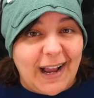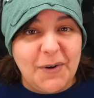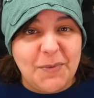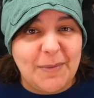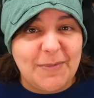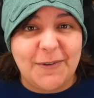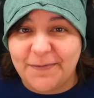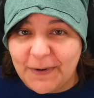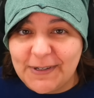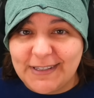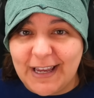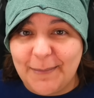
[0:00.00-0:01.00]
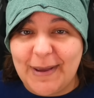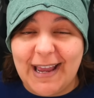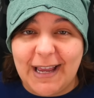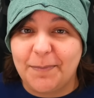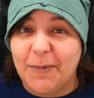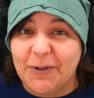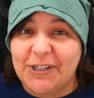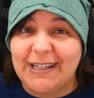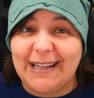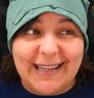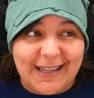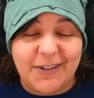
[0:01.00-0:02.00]
I remember the first time I had
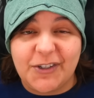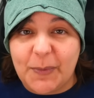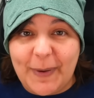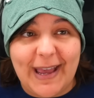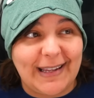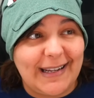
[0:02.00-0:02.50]
mochi in Japan.